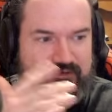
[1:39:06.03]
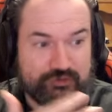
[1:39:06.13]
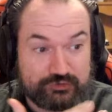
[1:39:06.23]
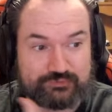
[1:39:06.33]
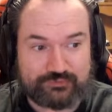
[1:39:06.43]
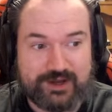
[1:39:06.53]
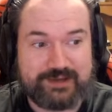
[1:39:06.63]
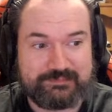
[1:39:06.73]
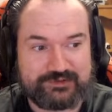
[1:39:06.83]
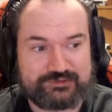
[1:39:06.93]
a good
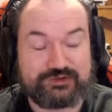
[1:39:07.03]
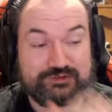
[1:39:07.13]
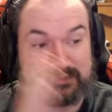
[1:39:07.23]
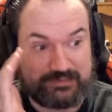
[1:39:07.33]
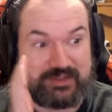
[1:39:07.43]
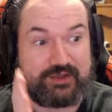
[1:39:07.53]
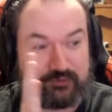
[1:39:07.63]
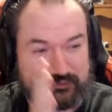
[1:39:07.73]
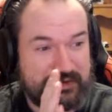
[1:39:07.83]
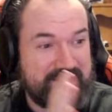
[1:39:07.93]
rhyming structure, but they
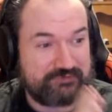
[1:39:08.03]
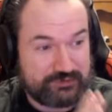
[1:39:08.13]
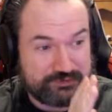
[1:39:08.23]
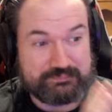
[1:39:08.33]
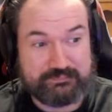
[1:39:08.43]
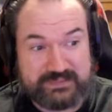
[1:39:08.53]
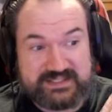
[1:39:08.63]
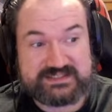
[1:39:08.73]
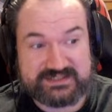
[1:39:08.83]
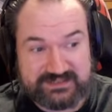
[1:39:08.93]
also have a good
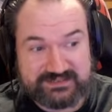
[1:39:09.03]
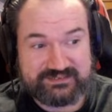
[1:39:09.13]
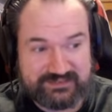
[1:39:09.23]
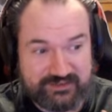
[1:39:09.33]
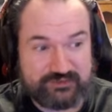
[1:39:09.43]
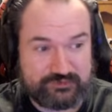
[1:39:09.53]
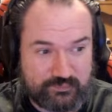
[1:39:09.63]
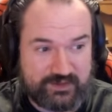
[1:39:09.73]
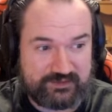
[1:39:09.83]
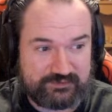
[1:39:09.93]
meter as
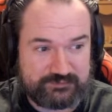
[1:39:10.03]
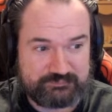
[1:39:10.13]
well.